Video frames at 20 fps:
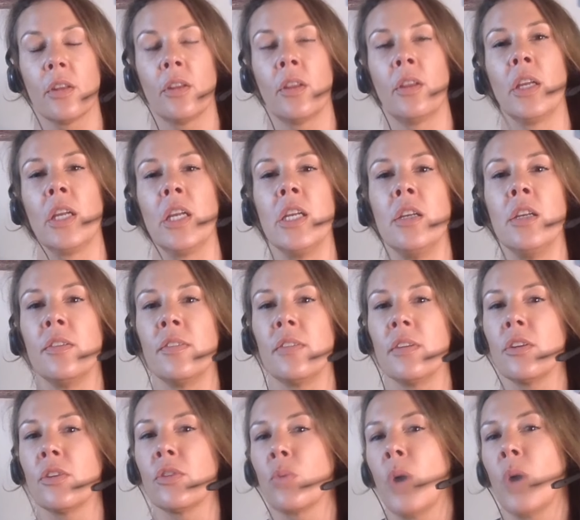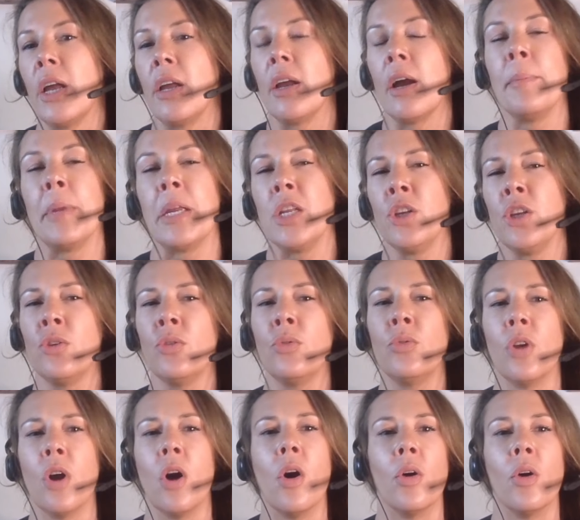the easiest way. I mean, you
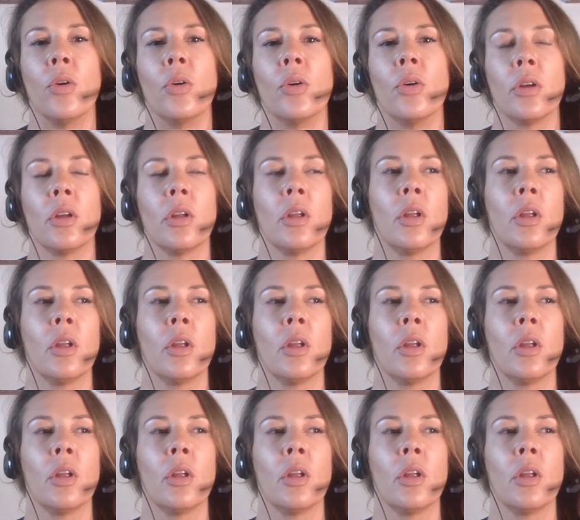know,